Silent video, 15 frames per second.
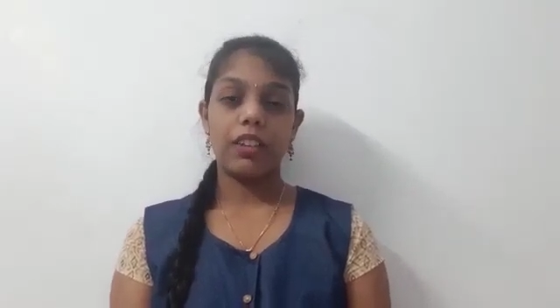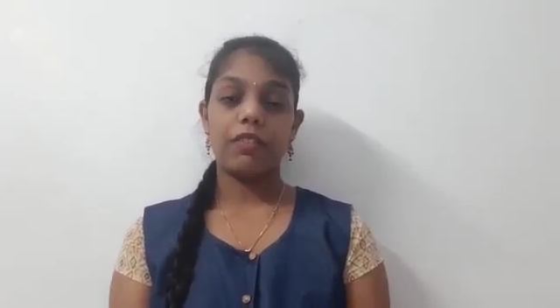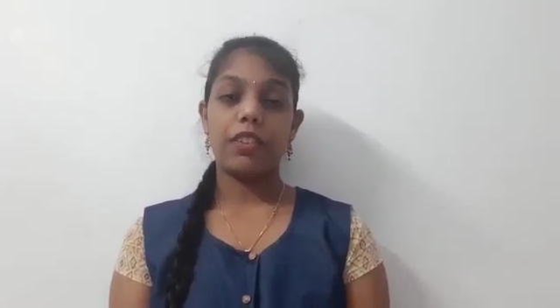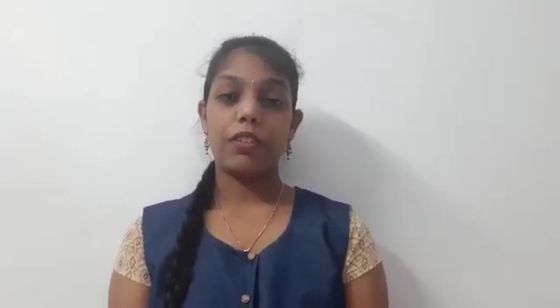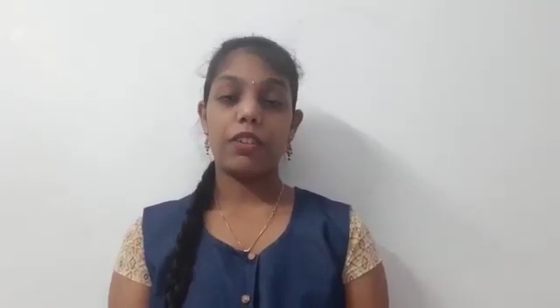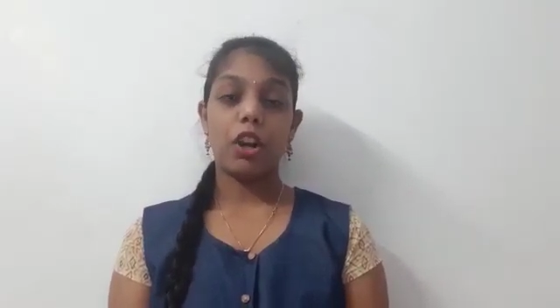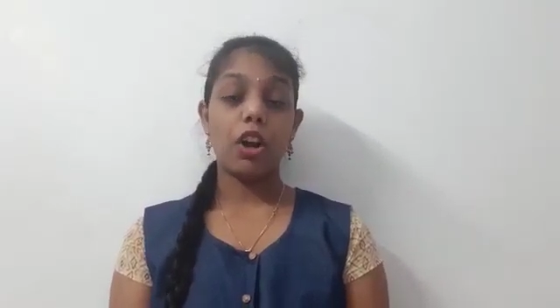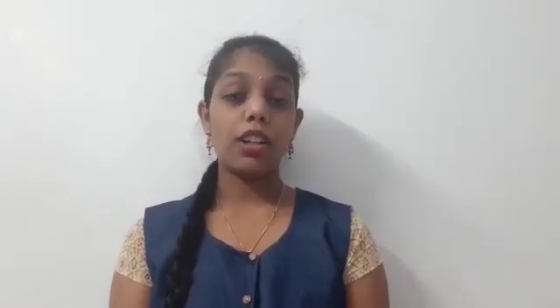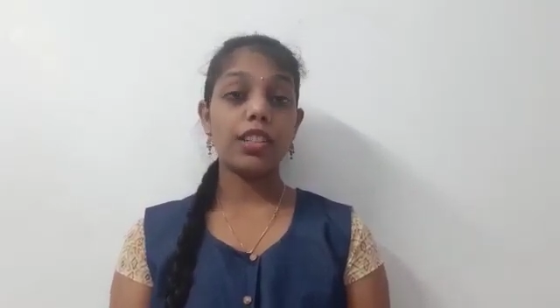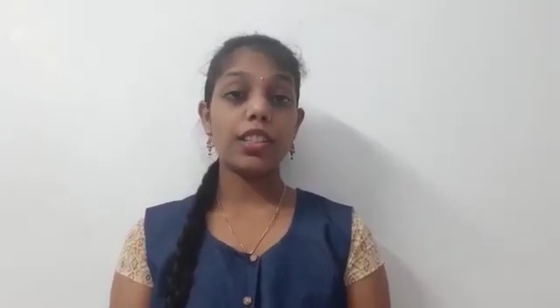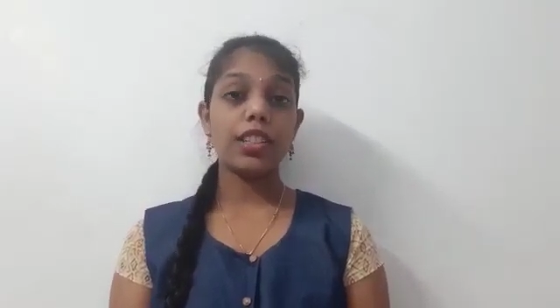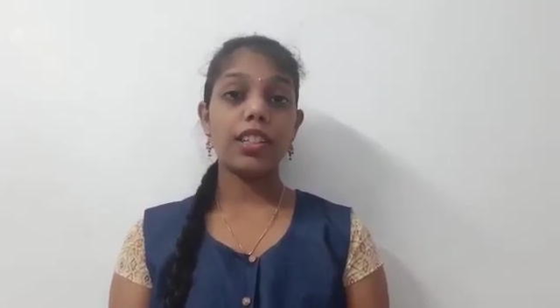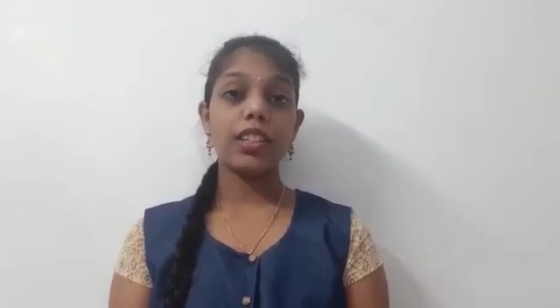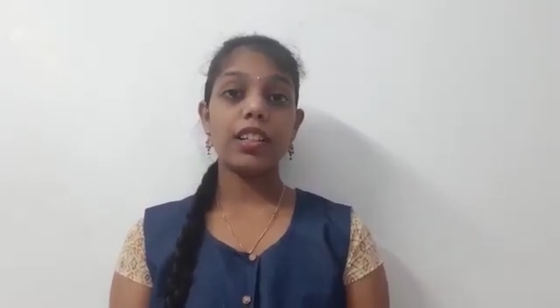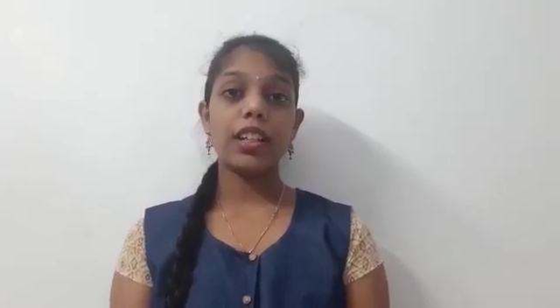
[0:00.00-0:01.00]
We will also
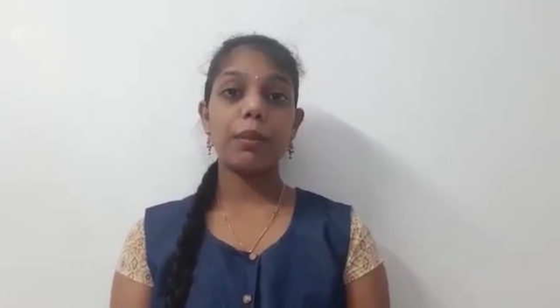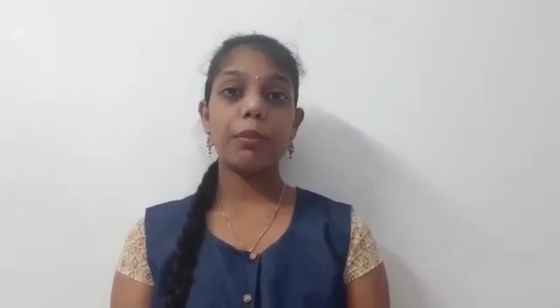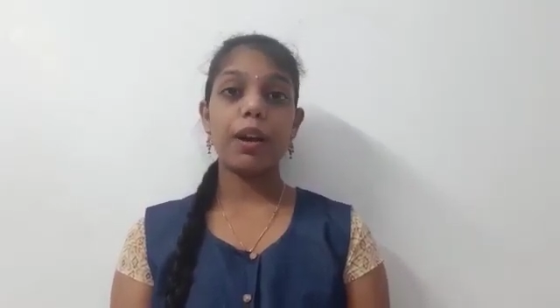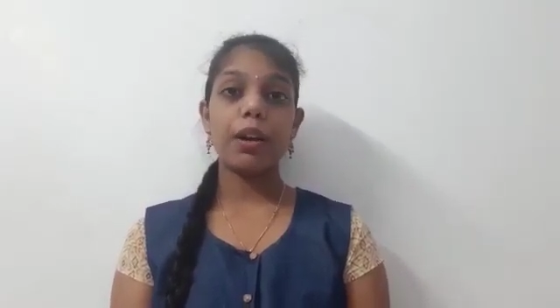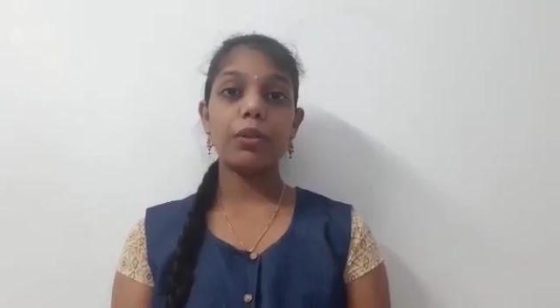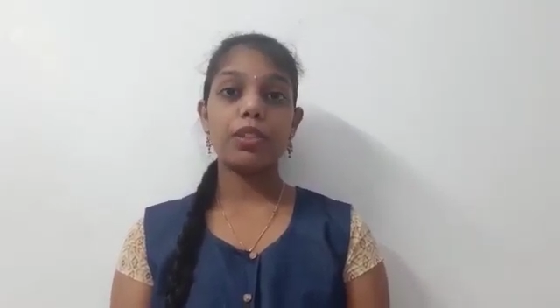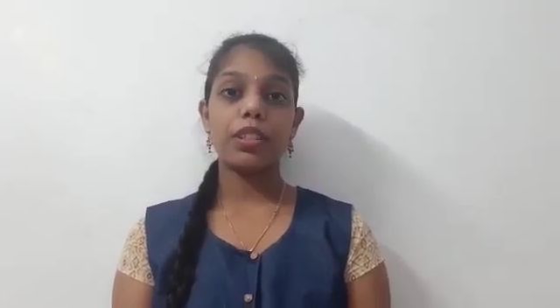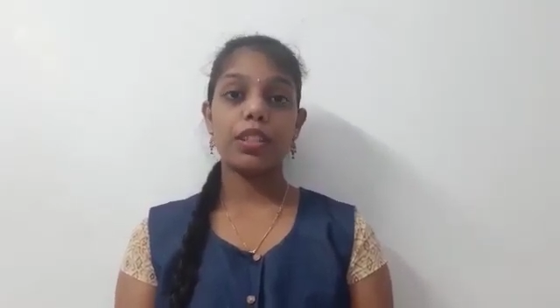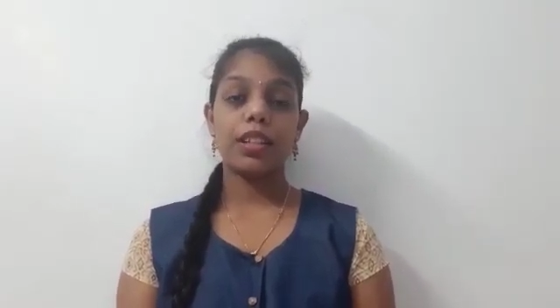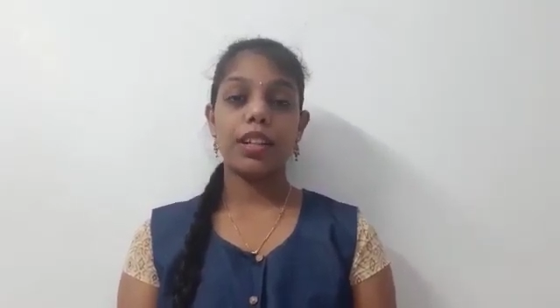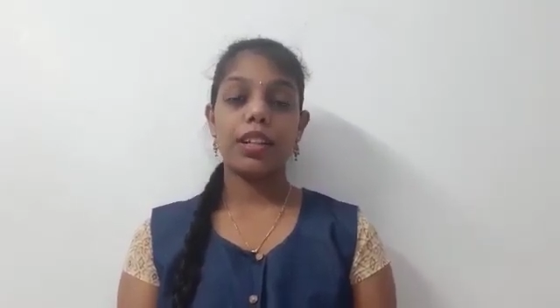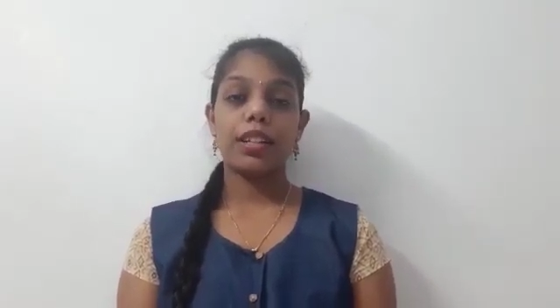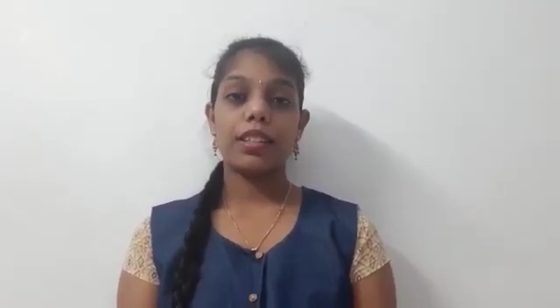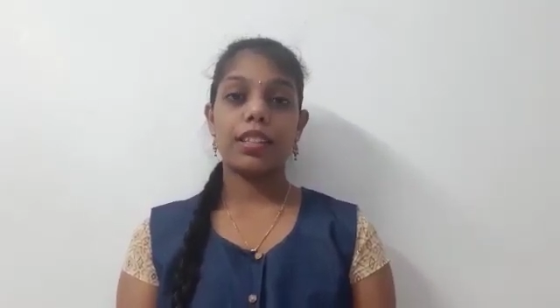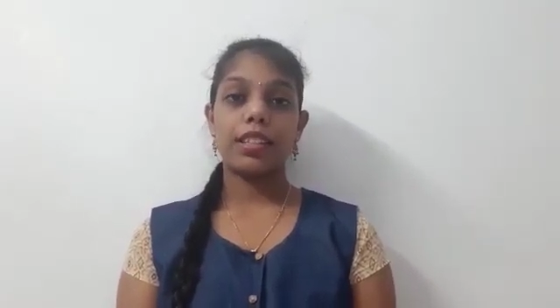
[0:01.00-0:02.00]
learn about
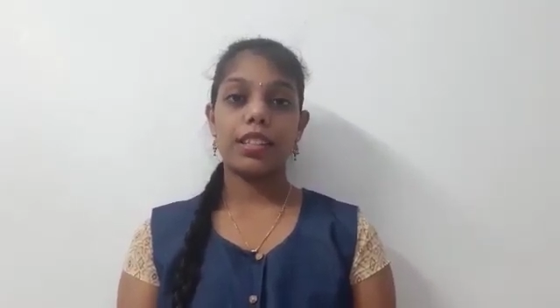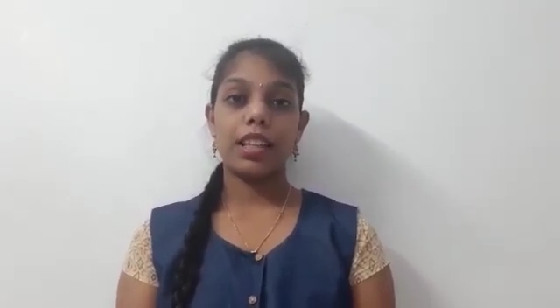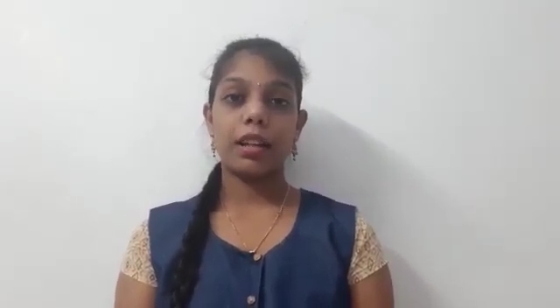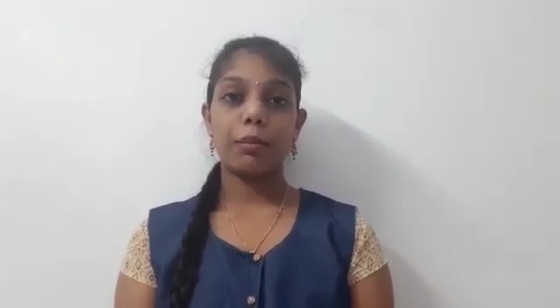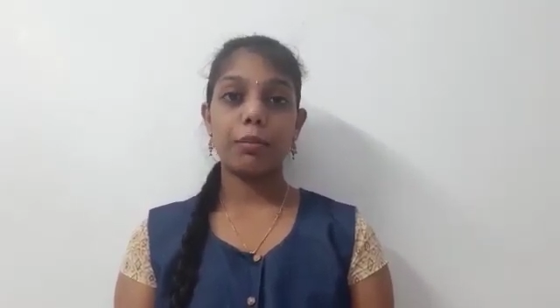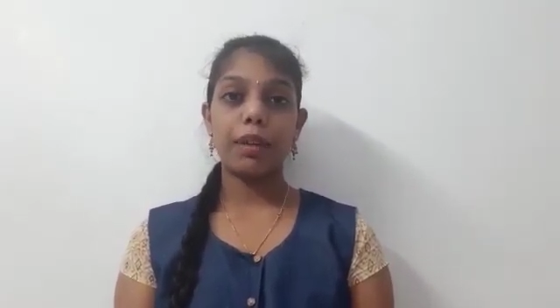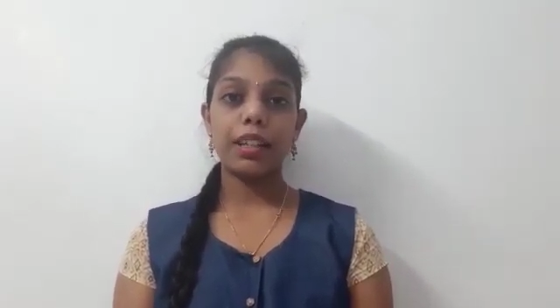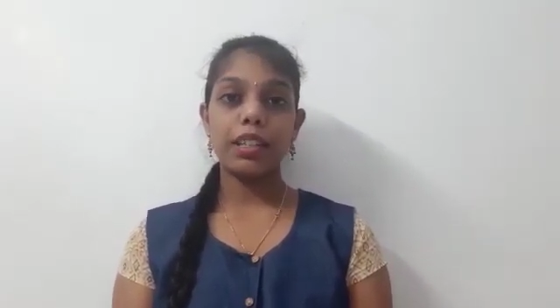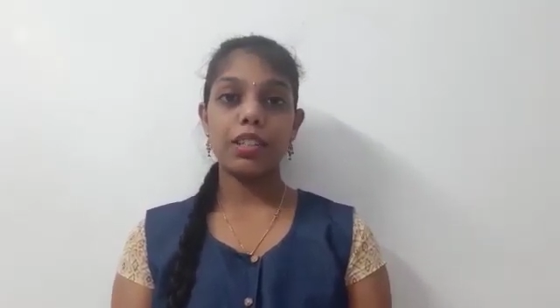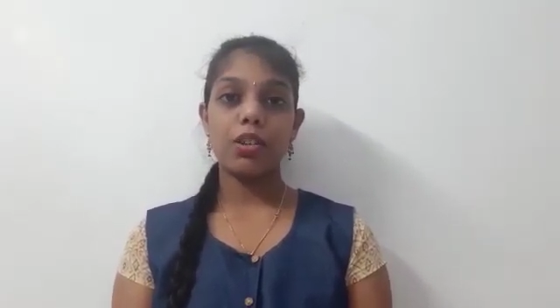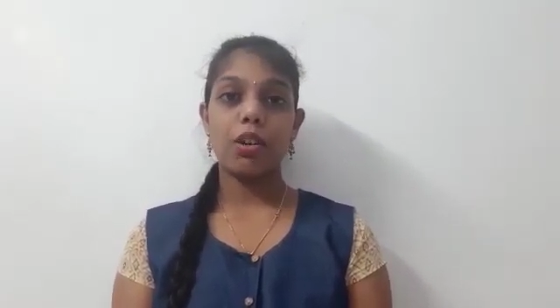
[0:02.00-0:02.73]
the segments